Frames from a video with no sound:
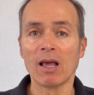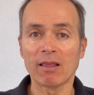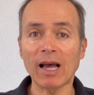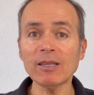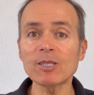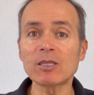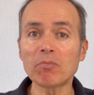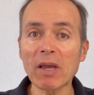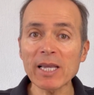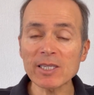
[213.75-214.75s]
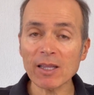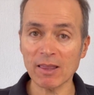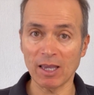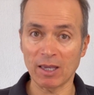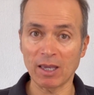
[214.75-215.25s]
That is the basic
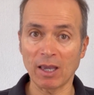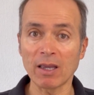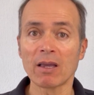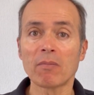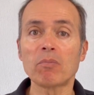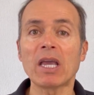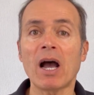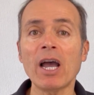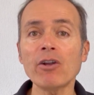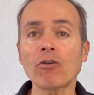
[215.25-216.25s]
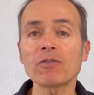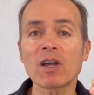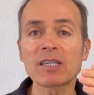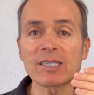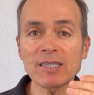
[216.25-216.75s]
thinking behind of
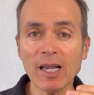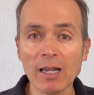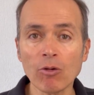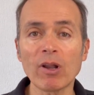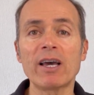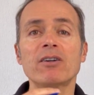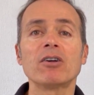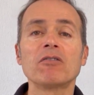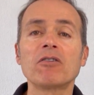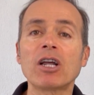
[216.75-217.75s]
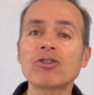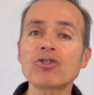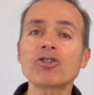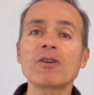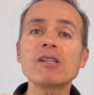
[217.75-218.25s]
cellular
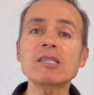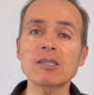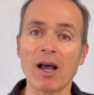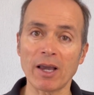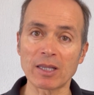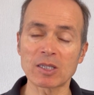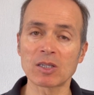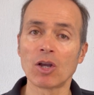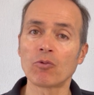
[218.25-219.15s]
nutritional science,